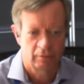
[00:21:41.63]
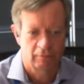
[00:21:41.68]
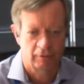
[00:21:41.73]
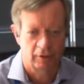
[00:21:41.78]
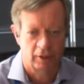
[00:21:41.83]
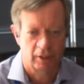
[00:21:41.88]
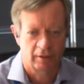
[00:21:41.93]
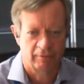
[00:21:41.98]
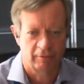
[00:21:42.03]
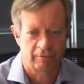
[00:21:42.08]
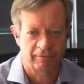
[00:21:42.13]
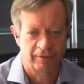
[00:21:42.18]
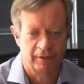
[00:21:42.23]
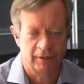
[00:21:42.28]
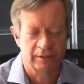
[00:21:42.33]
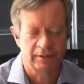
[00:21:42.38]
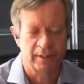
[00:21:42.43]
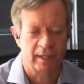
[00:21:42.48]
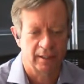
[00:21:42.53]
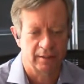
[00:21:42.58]
If we could ever
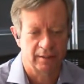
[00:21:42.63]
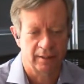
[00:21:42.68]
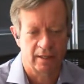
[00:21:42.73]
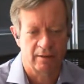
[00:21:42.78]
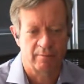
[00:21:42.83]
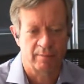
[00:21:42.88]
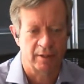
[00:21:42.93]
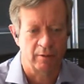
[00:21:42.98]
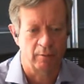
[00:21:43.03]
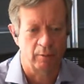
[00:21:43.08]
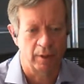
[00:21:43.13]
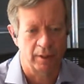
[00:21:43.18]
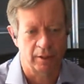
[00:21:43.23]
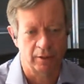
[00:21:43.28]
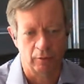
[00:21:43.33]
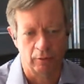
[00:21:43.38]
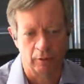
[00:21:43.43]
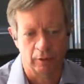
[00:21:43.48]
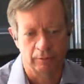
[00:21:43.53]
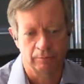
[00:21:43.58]
fix that, that'd be the way to
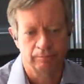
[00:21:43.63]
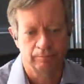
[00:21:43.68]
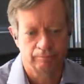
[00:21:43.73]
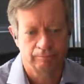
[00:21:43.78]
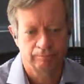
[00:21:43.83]
do it.